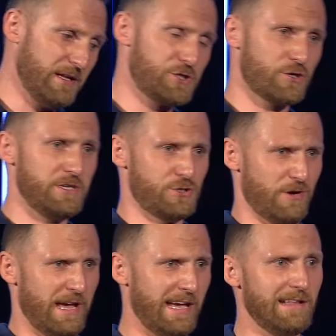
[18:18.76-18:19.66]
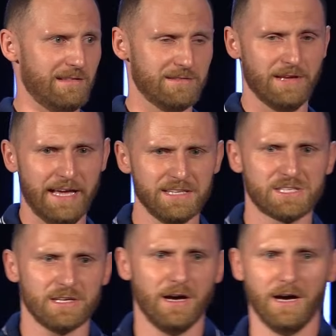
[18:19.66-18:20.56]
penetrates or hits
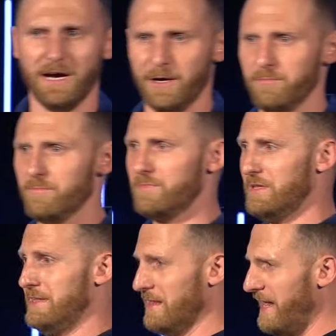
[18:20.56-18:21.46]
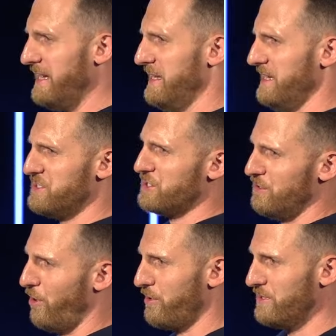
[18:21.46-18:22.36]
the light hits
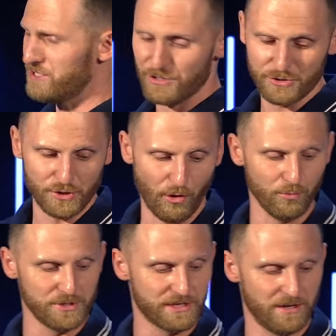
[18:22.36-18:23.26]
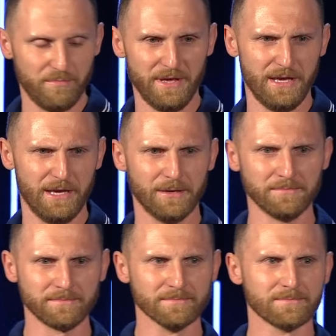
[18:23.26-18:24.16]
the darkness, there's always going to be
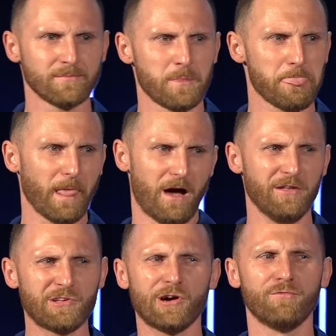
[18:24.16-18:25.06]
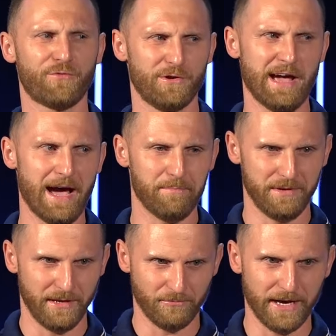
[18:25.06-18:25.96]
uncomfort
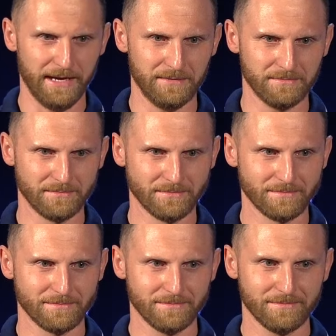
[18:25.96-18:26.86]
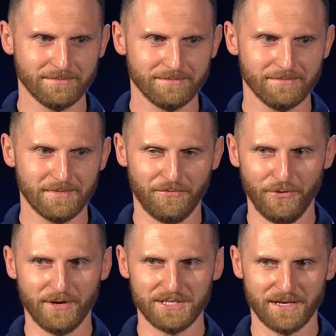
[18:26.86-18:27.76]
happening, right? If
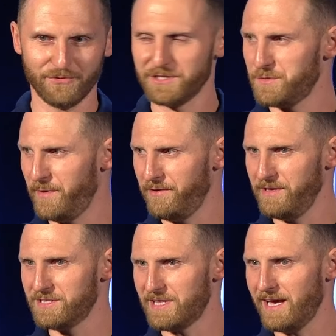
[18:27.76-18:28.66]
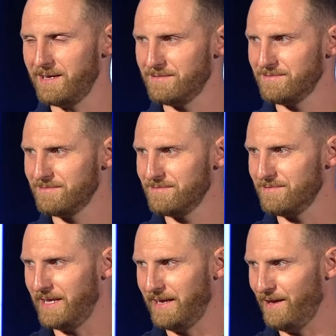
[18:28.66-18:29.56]
you guys ever experienced that,
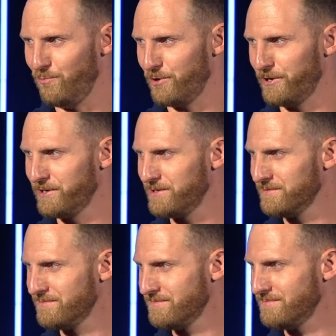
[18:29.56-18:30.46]
like at work,